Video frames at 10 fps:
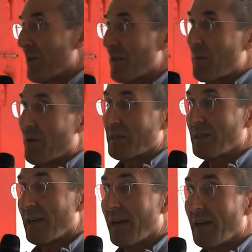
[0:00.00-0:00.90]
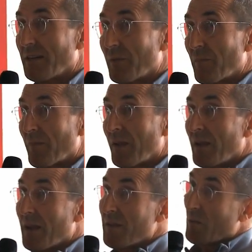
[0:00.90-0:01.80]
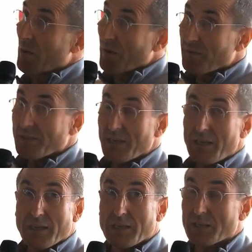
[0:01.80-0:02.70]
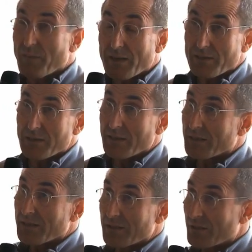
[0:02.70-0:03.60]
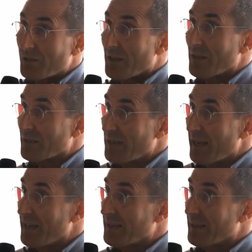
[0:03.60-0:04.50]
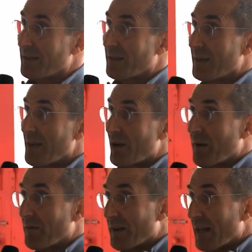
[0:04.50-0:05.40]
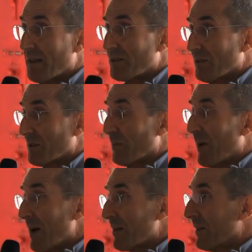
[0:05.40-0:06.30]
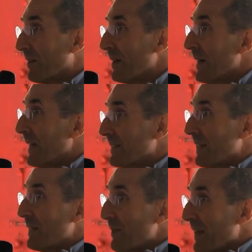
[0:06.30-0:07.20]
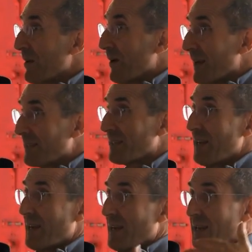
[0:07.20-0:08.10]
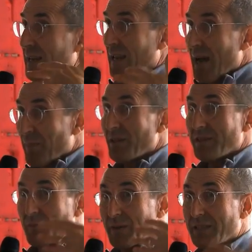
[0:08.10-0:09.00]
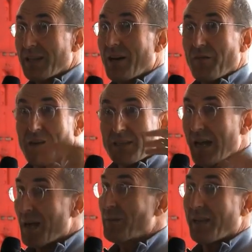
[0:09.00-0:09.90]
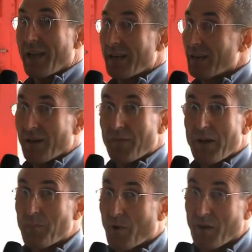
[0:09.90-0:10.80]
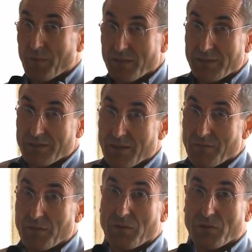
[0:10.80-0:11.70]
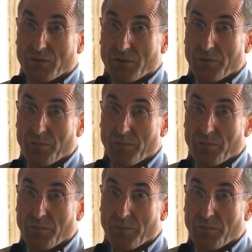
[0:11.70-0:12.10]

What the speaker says: than the present had. I think what we've seen, especially since 2008 and the great financial debacle, is that in many ways, capitalism itself has abdicated on that promise of the future.